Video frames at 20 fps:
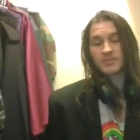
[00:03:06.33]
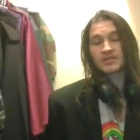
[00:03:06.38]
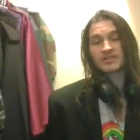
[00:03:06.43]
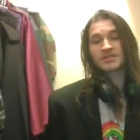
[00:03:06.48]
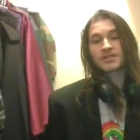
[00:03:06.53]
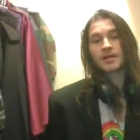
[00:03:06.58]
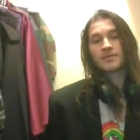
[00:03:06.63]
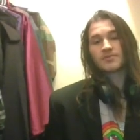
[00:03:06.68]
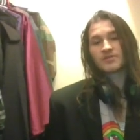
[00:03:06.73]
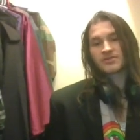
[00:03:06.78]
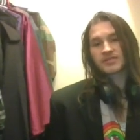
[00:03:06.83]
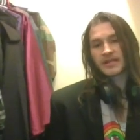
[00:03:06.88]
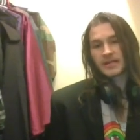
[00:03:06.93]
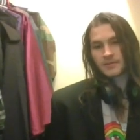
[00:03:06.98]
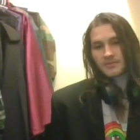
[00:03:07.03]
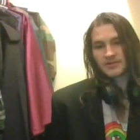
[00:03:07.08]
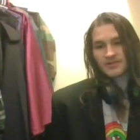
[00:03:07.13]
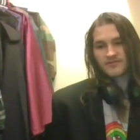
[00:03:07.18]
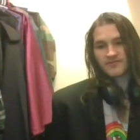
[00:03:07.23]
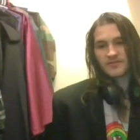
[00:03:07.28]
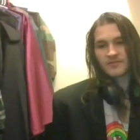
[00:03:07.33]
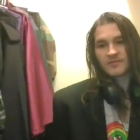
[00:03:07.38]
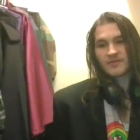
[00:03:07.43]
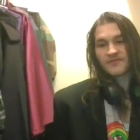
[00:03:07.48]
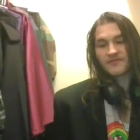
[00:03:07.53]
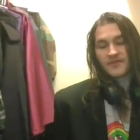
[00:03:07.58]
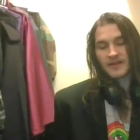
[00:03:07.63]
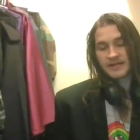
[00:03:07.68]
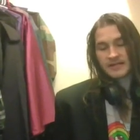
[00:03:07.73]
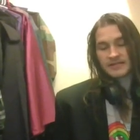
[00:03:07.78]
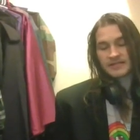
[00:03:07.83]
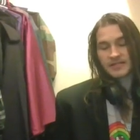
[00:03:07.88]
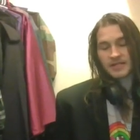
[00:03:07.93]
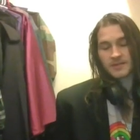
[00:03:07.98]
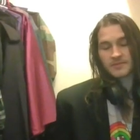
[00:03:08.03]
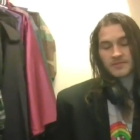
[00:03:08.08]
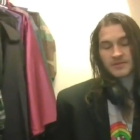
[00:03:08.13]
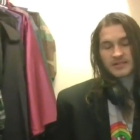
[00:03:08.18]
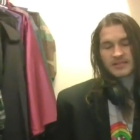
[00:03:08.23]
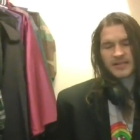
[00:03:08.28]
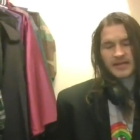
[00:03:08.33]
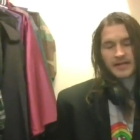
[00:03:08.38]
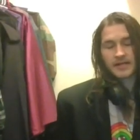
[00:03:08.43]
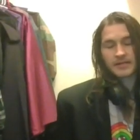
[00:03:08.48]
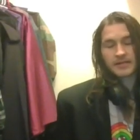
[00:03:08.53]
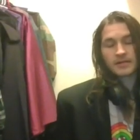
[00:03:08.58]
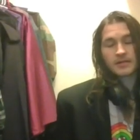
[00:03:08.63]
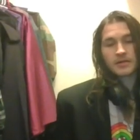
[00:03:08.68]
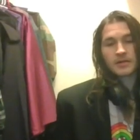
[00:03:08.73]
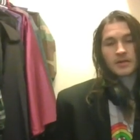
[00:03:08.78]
but double damage from a fighting type attack,